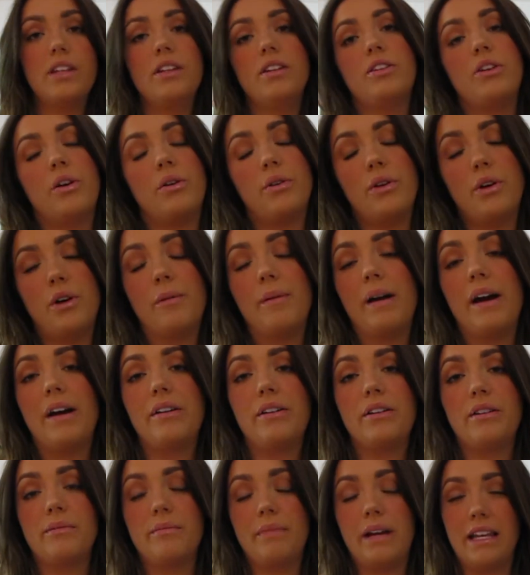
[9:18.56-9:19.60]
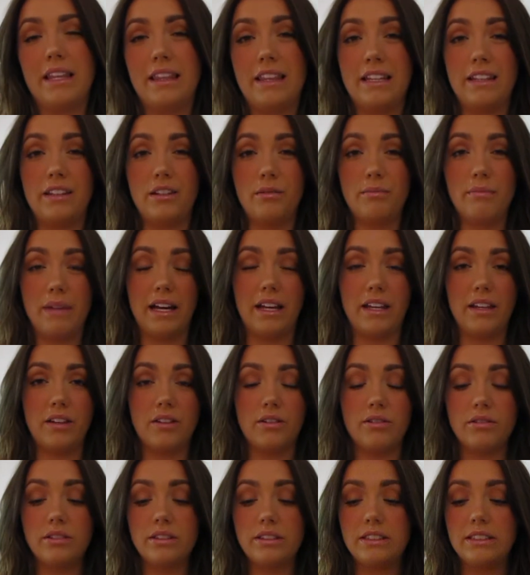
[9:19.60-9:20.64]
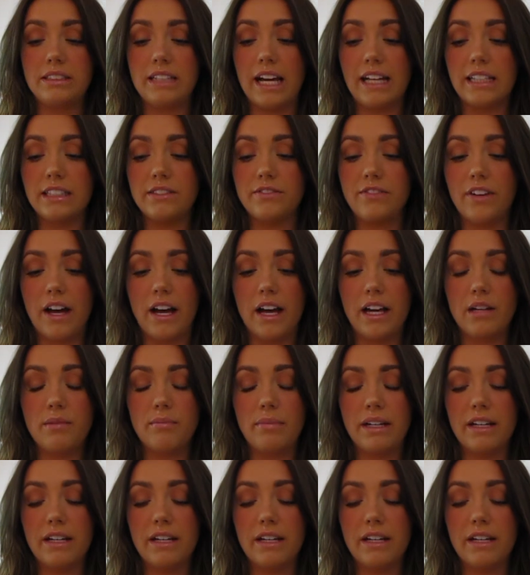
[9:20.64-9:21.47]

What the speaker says: don't know about, you might think you might use, that's fine.